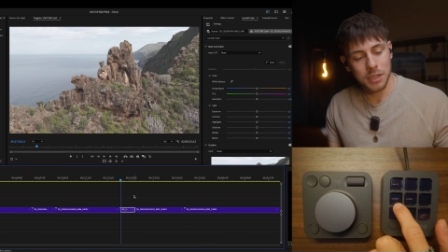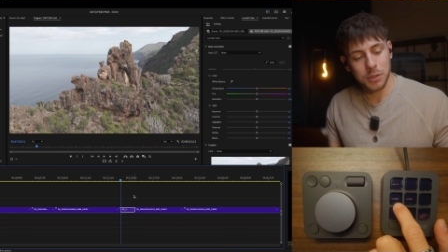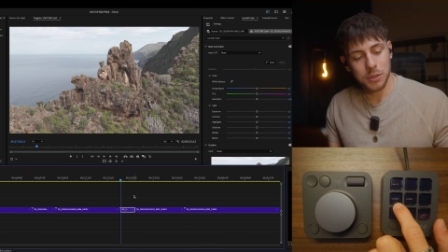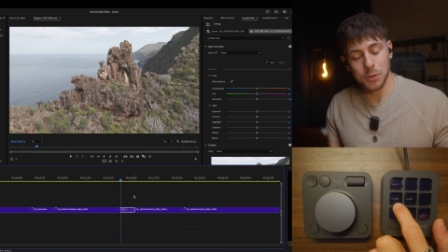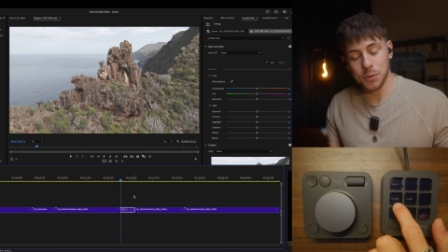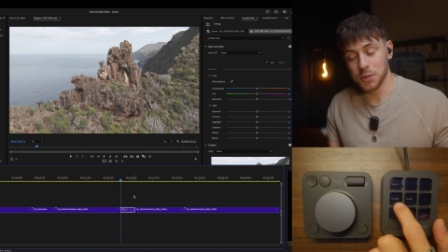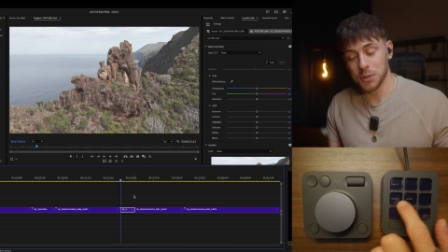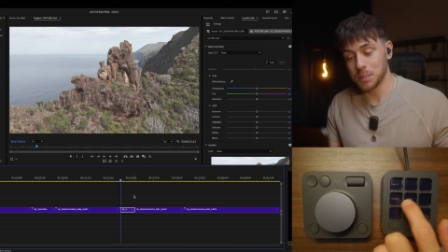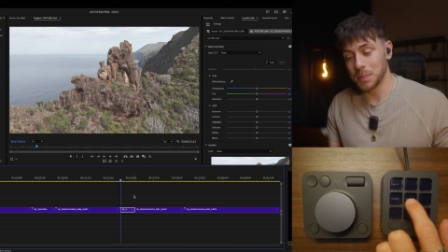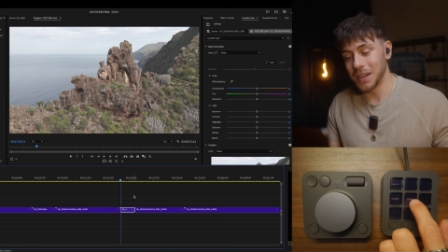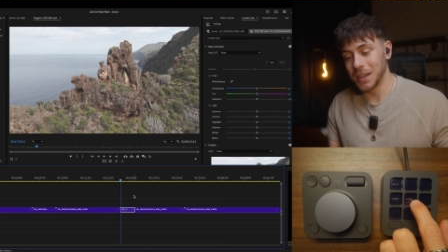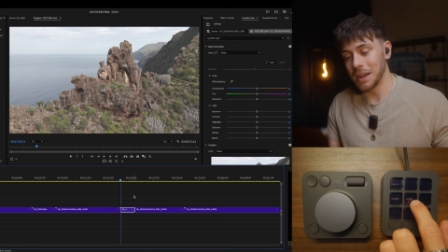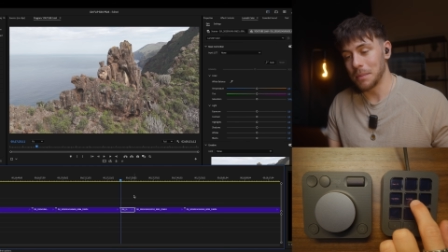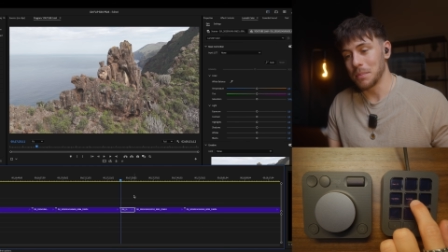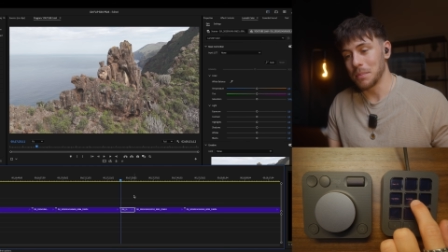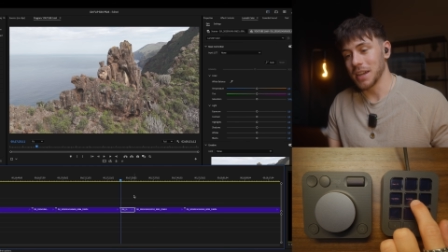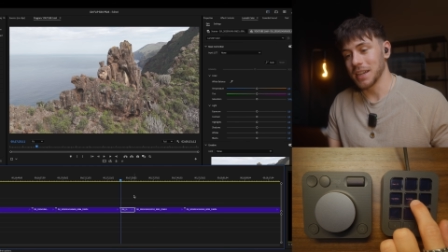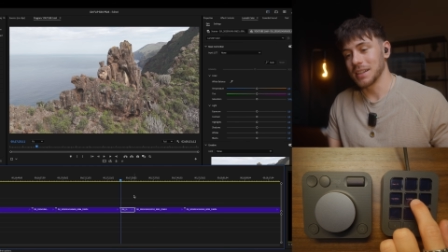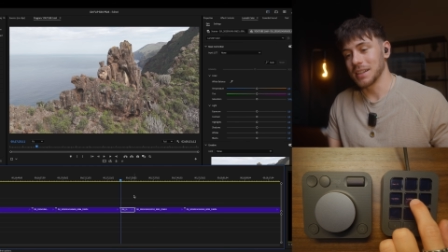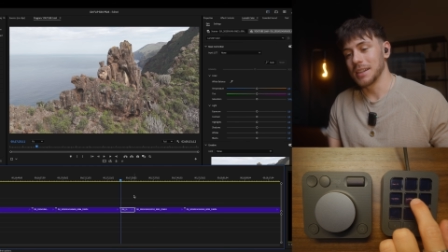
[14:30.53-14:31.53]
to speed up
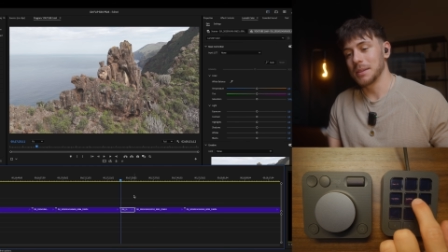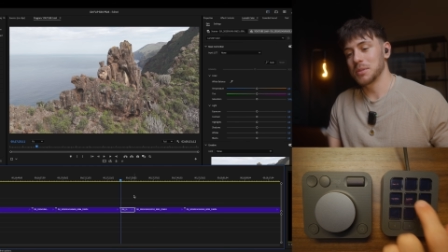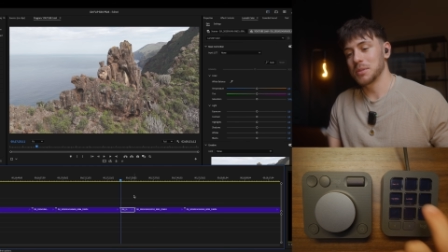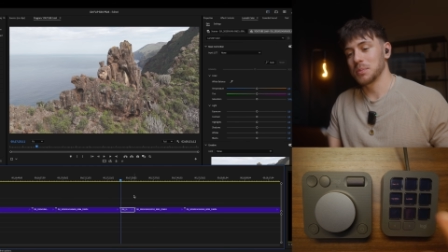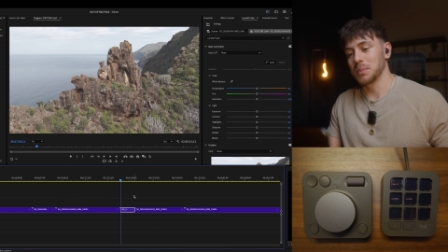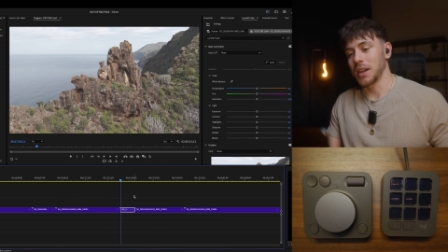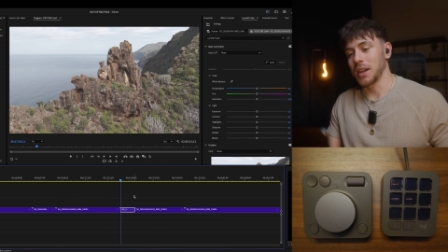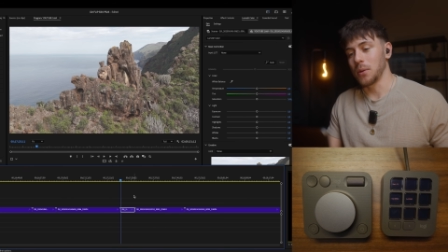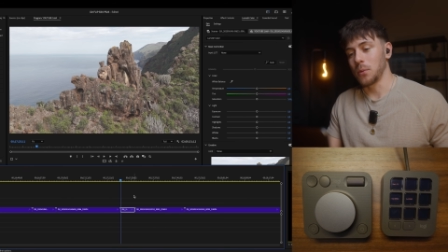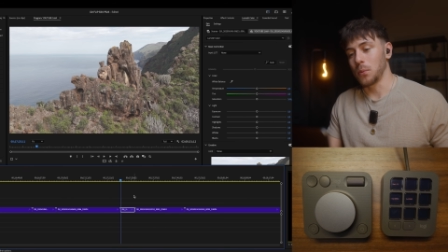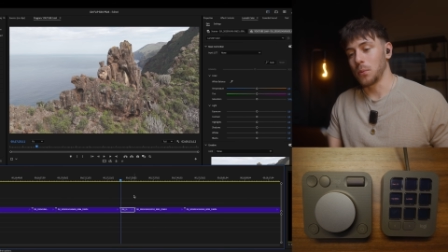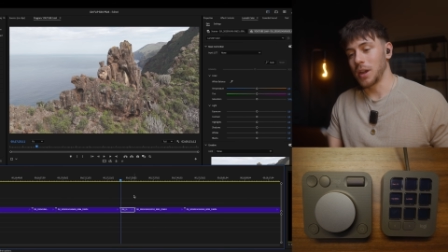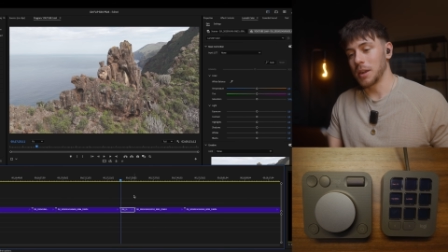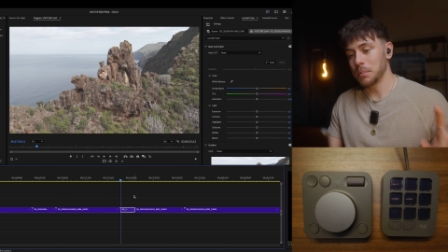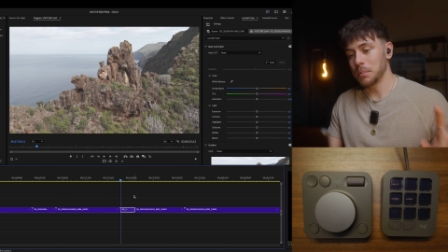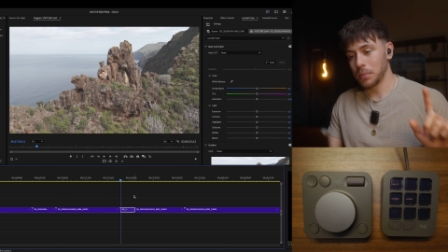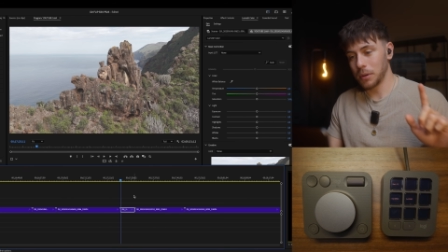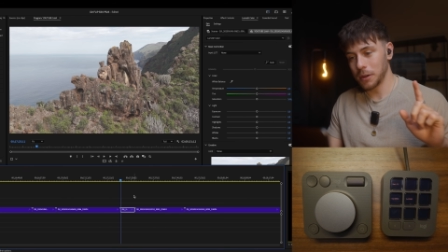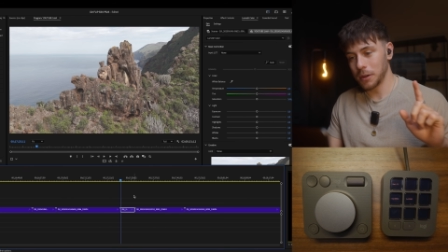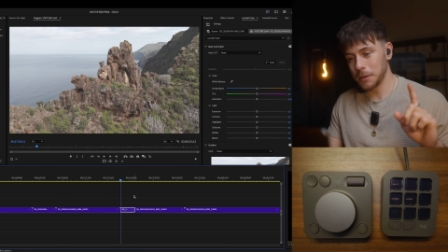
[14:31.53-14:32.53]
my clips by
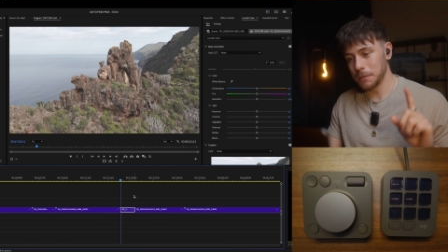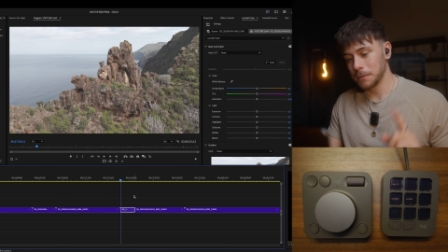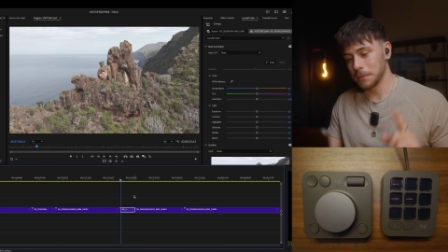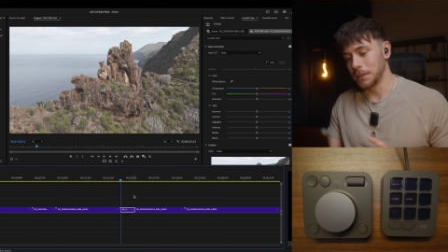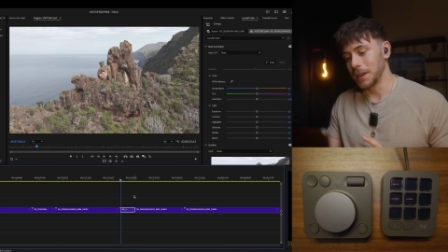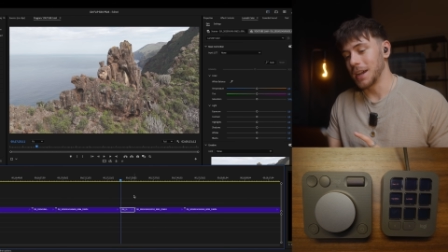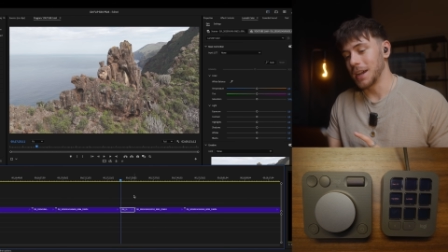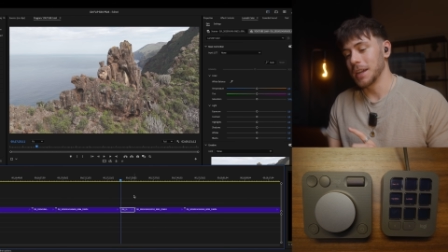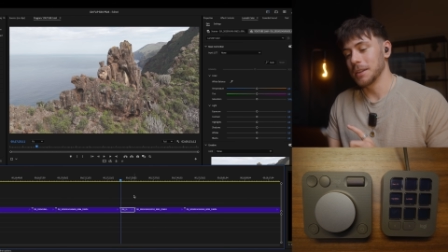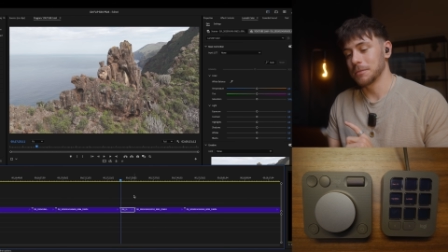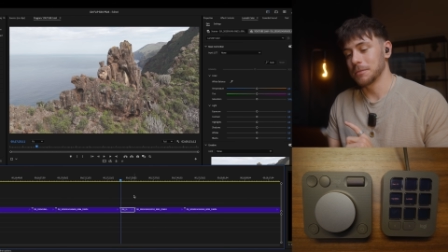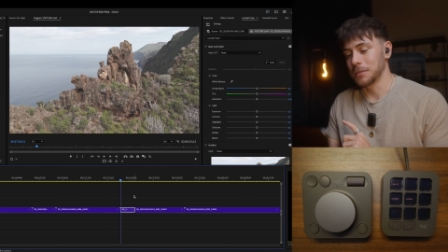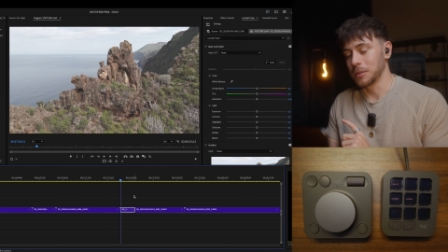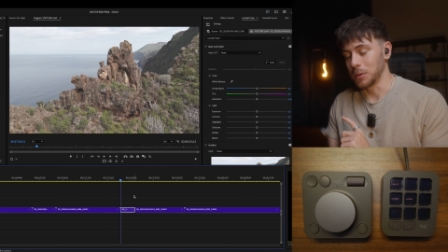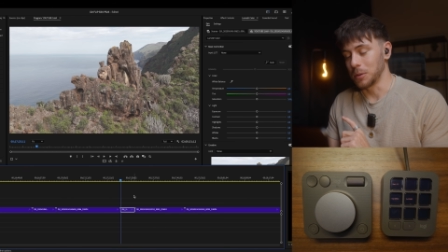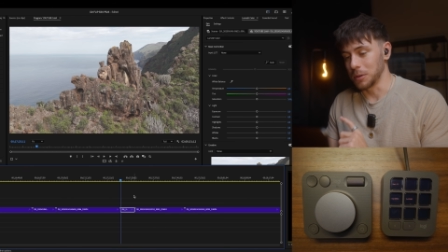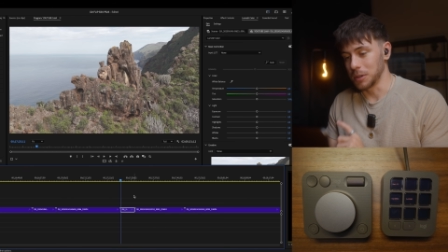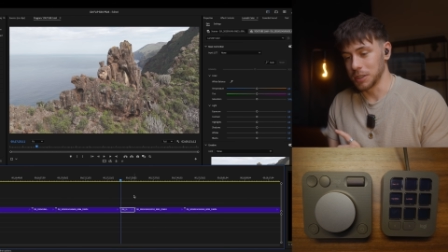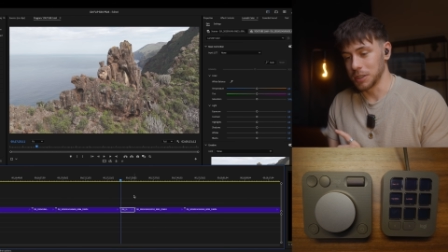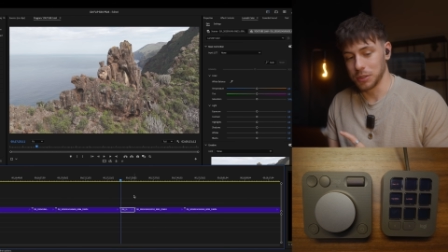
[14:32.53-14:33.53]
1.5
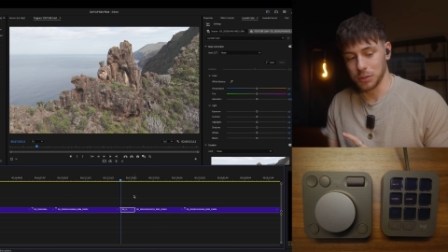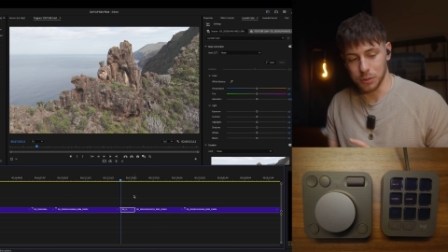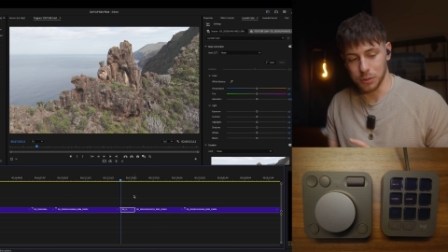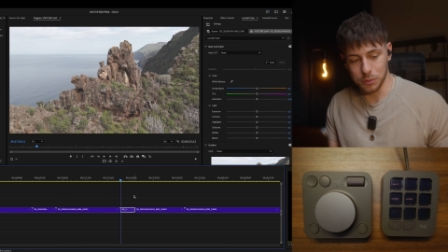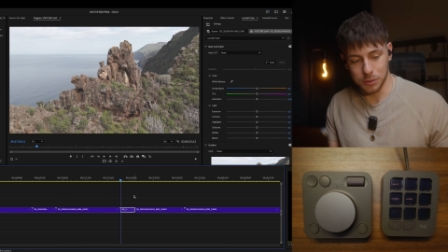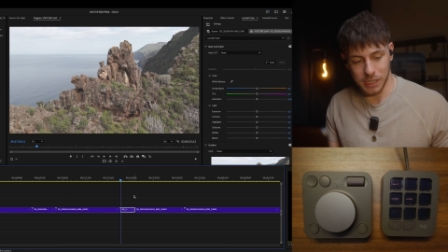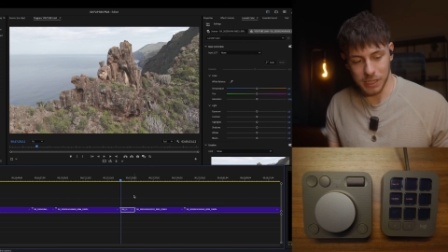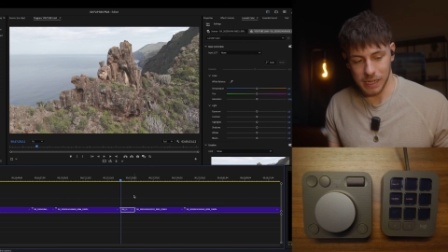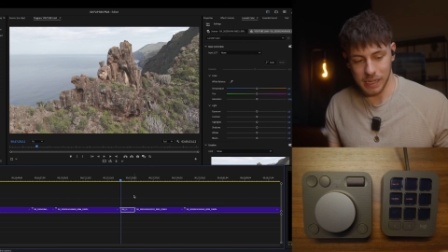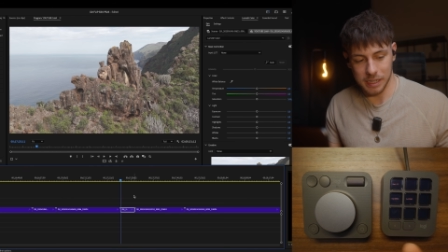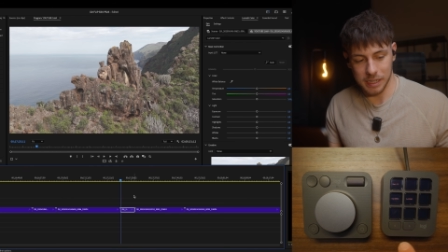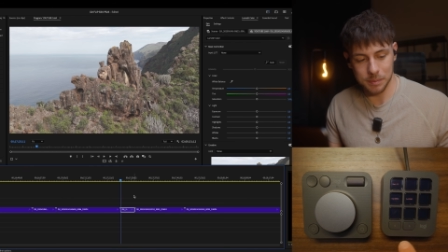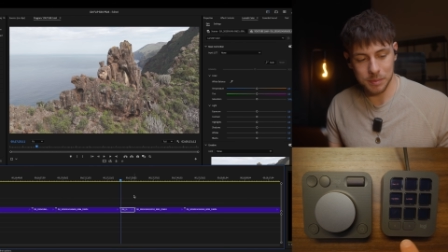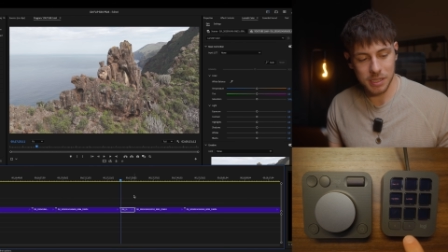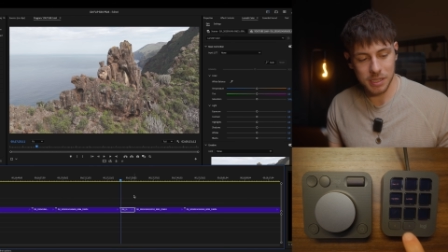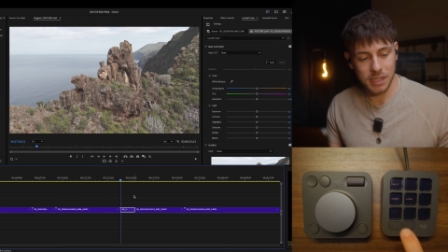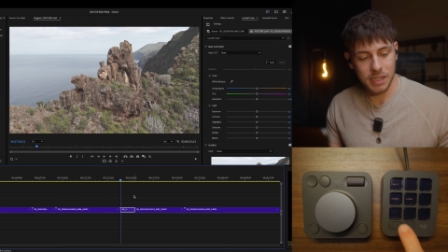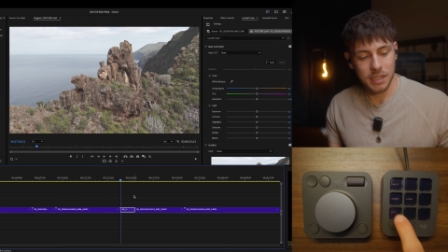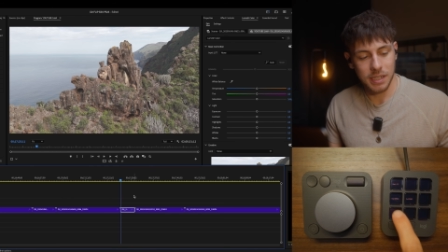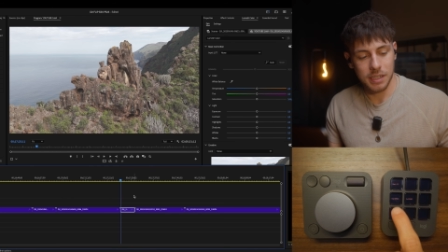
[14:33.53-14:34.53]
or 2
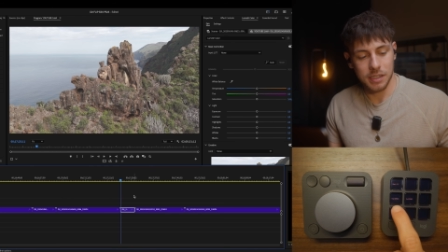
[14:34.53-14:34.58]
times.